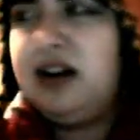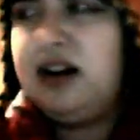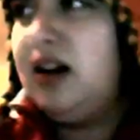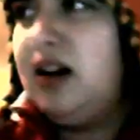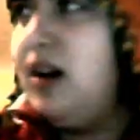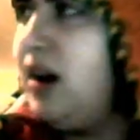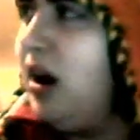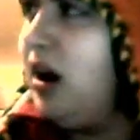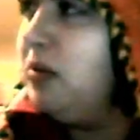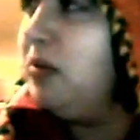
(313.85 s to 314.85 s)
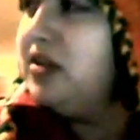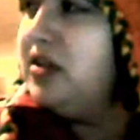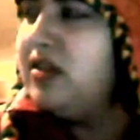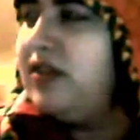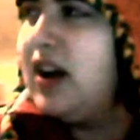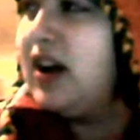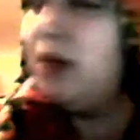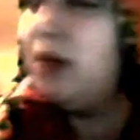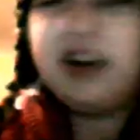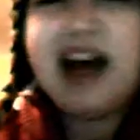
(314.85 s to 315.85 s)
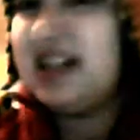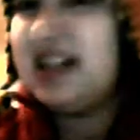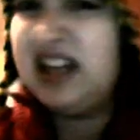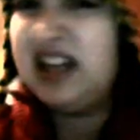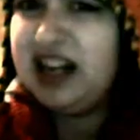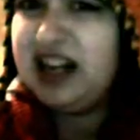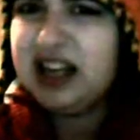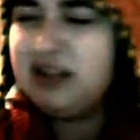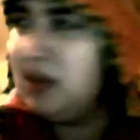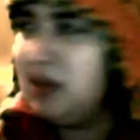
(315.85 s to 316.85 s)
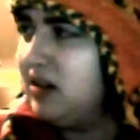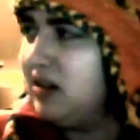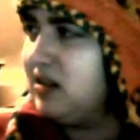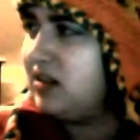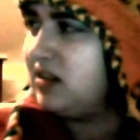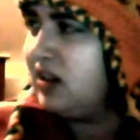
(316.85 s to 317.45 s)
I wonder if anyone has any, because